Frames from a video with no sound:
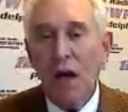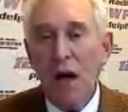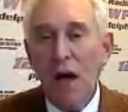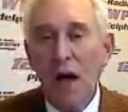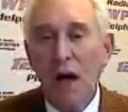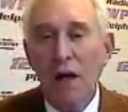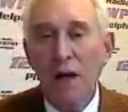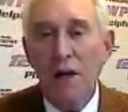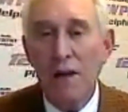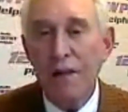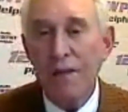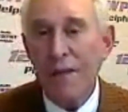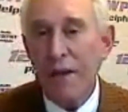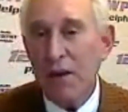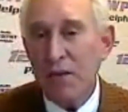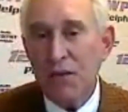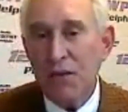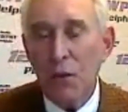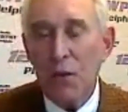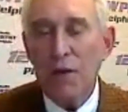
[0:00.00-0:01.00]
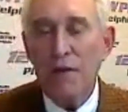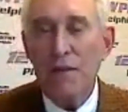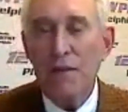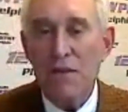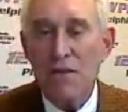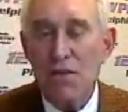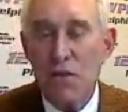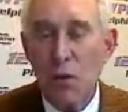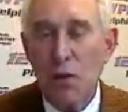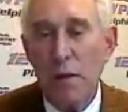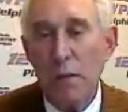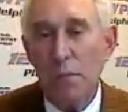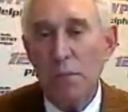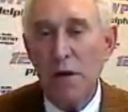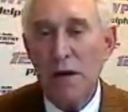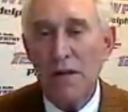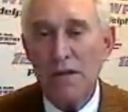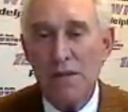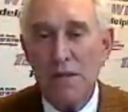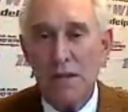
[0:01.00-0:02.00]
Uh, they're doing these joint
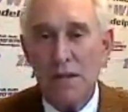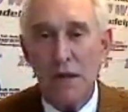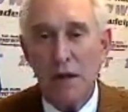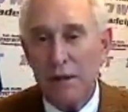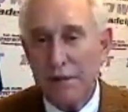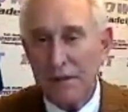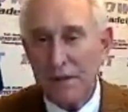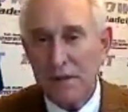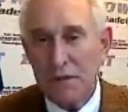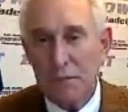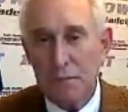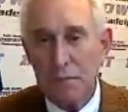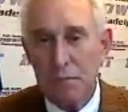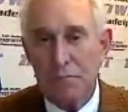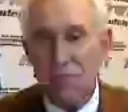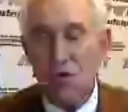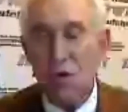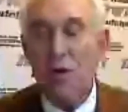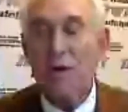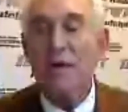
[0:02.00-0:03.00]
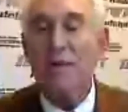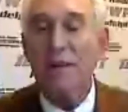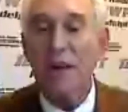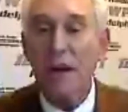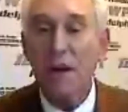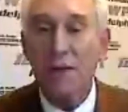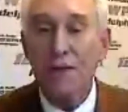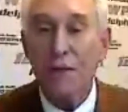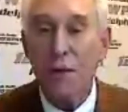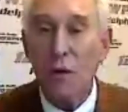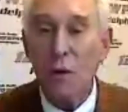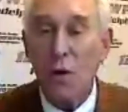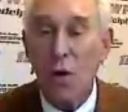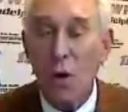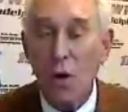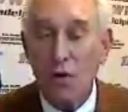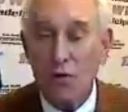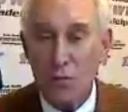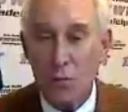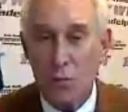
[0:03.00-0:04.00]
press, uh, these joint telephone
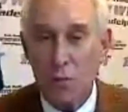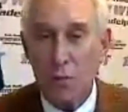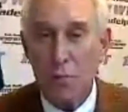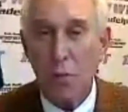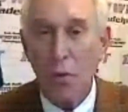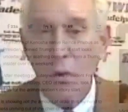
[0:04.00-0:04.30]
calls with